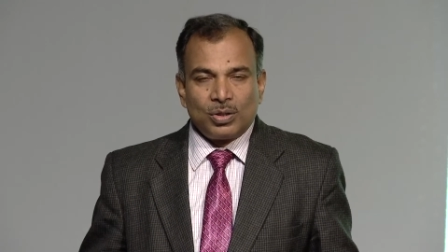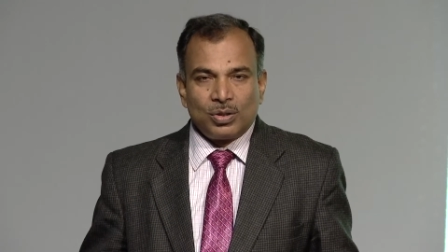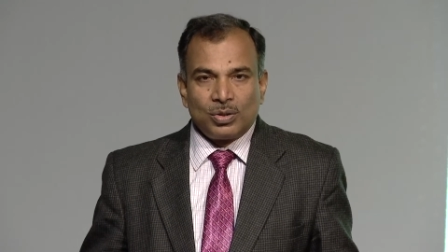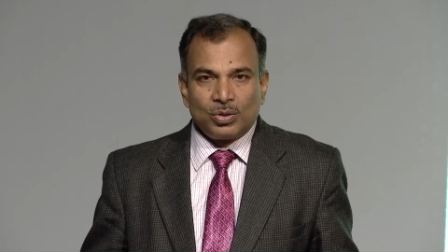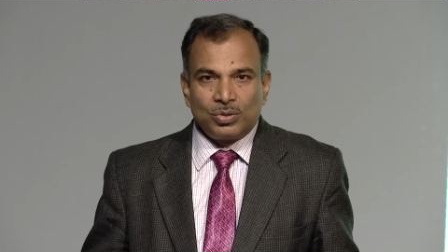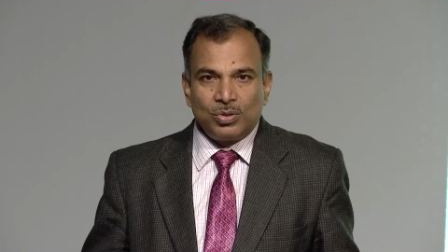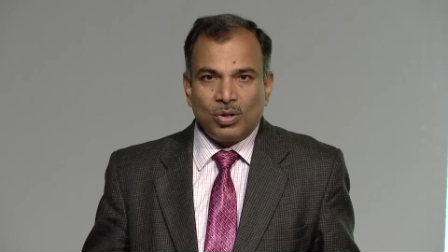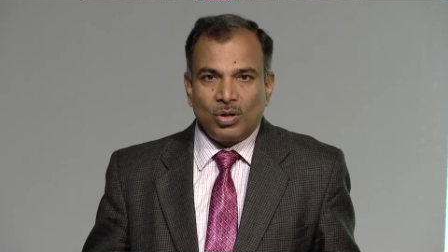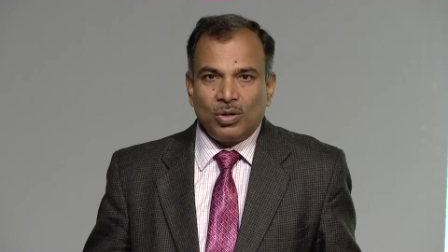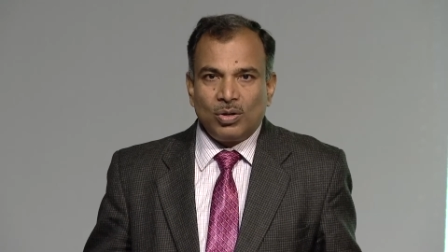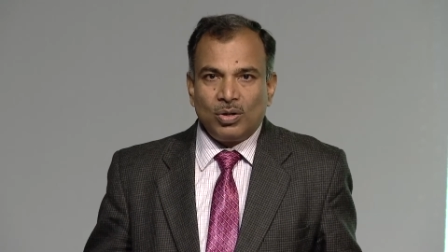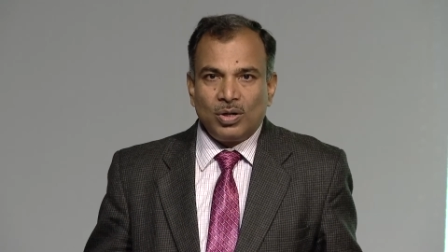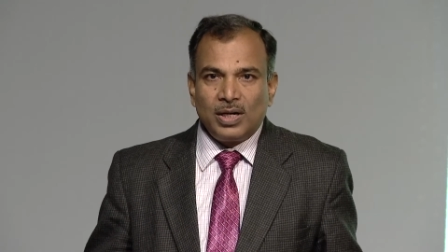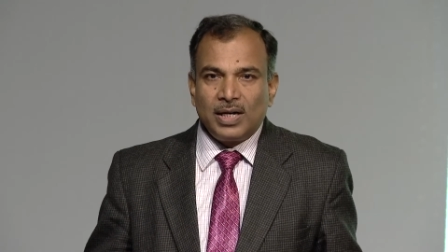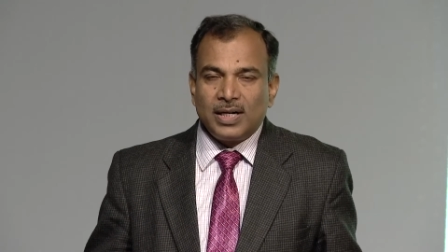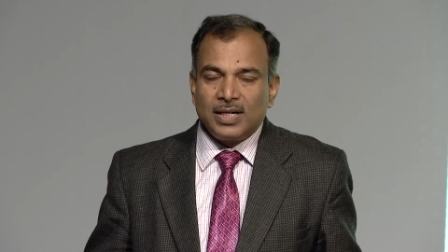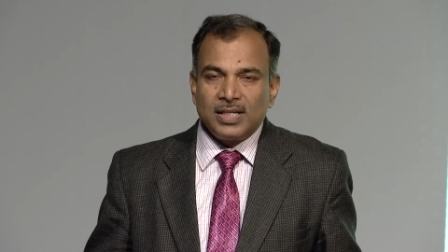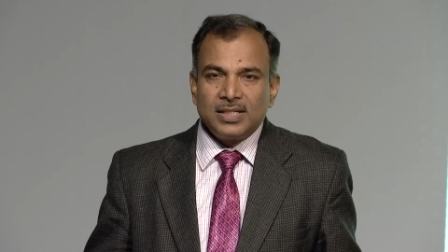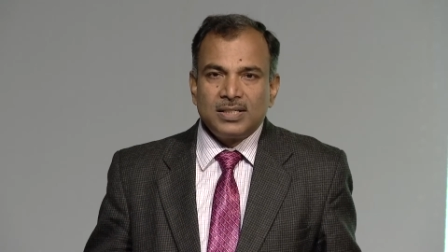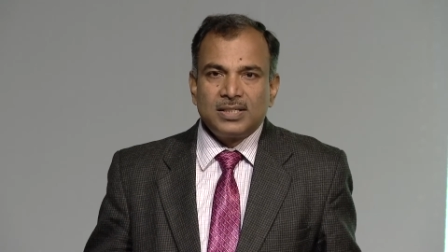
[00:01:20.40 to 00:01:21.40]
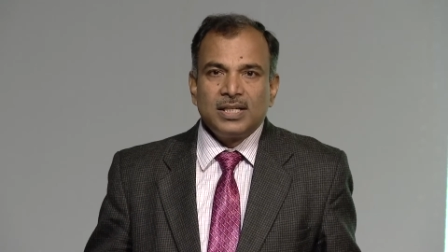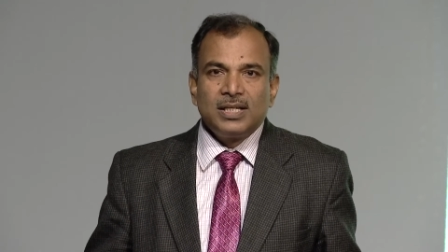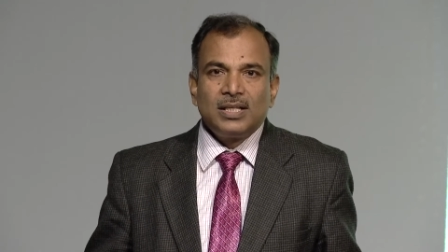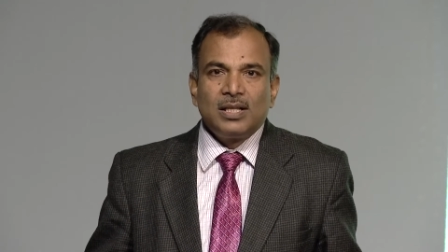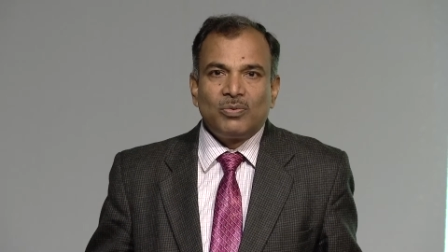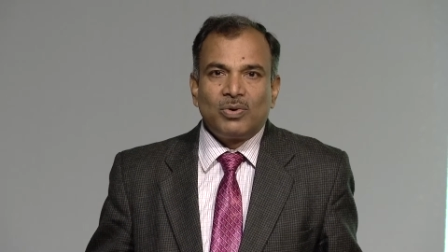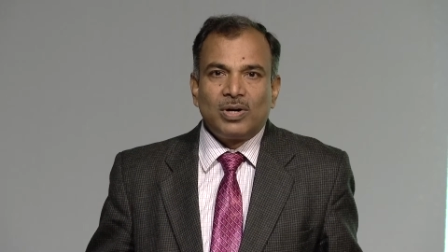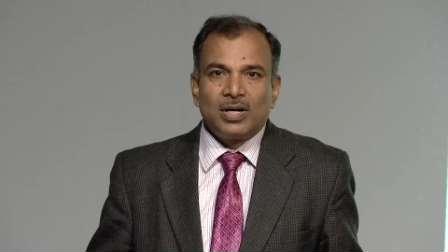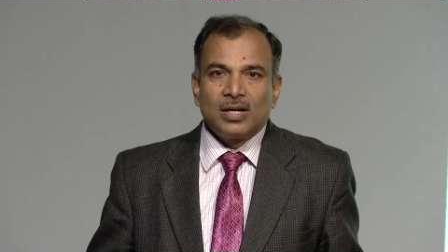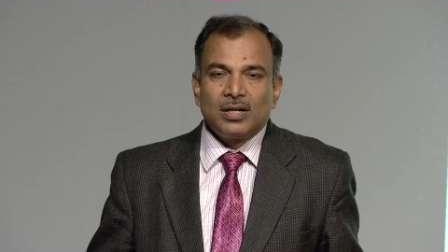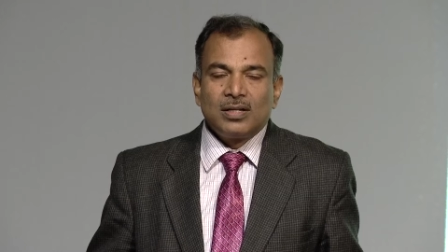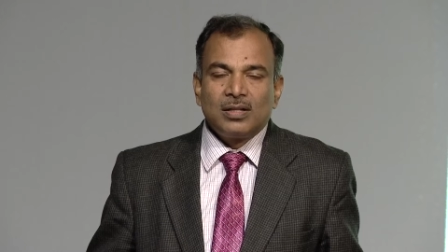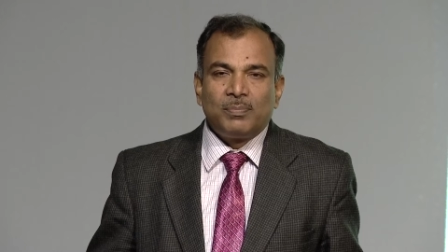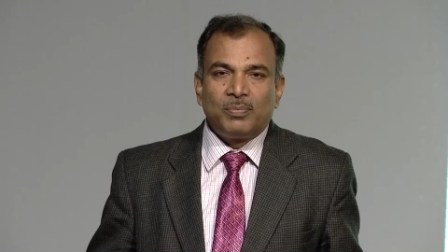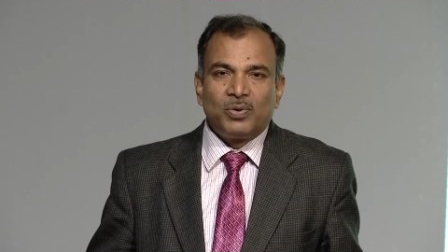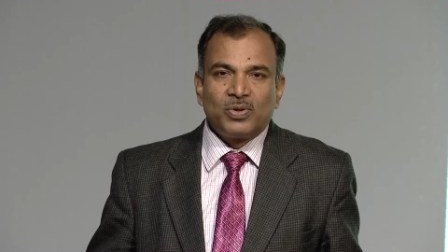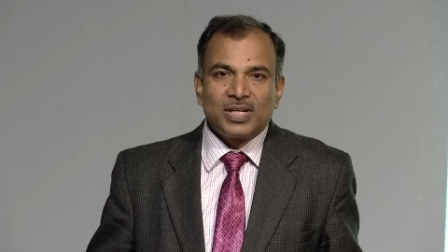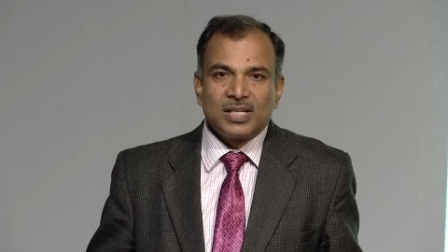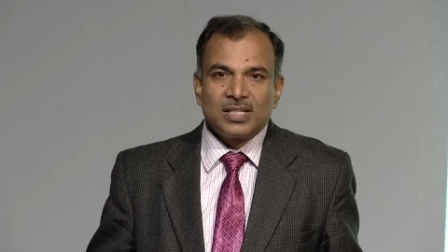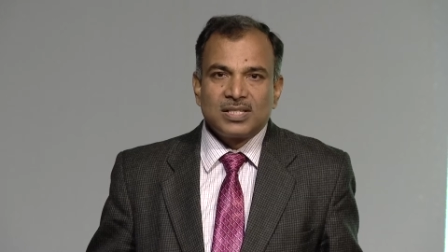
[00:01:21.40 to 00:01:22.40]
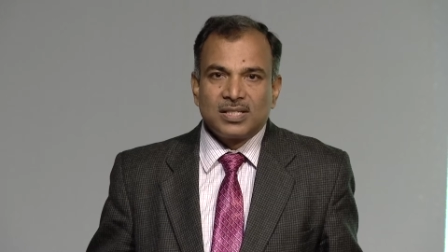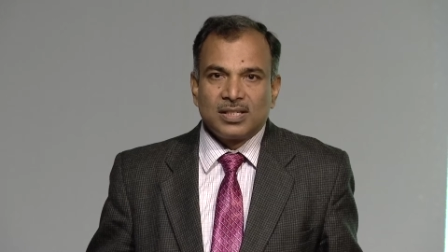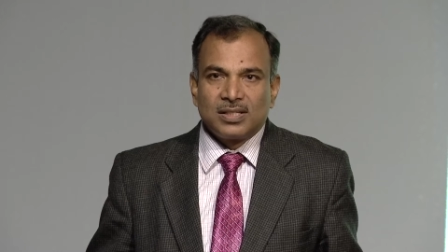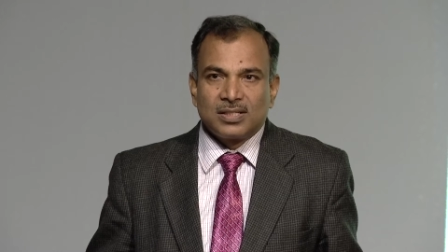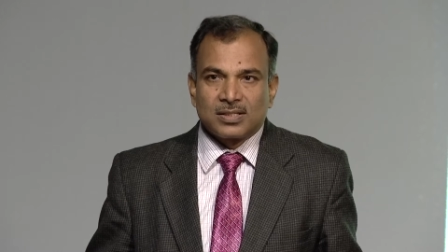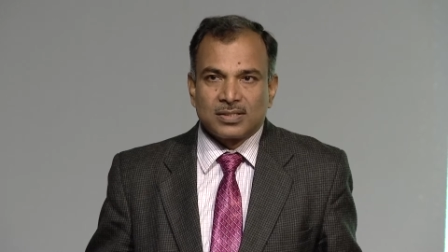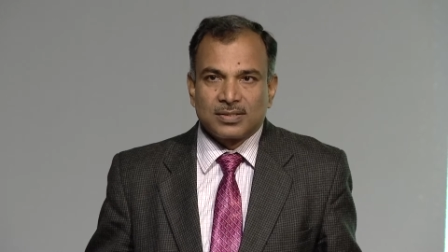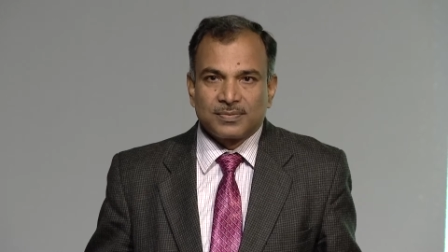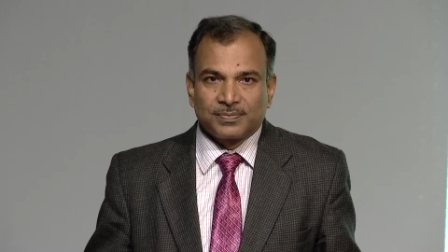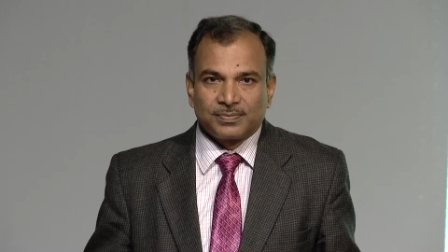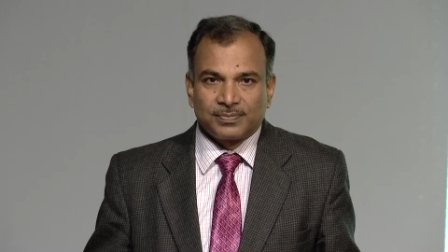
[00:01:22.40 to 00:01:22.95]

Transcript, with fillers: So let us see the what are the potentials.